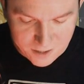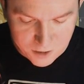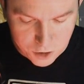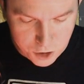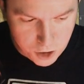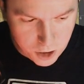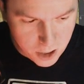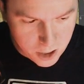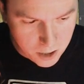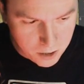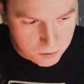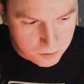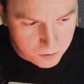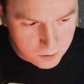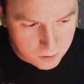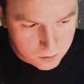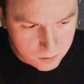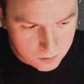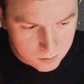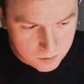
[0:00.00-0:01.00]
show,
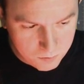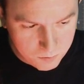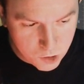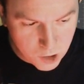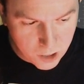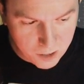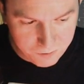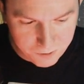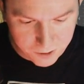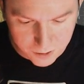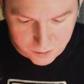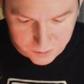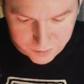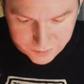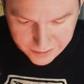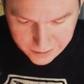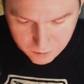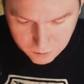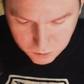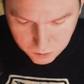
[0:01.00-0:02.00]
I'm trying to figure this
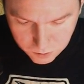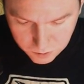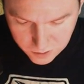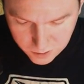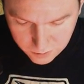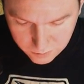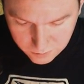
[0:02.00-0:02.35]
out. Hold on.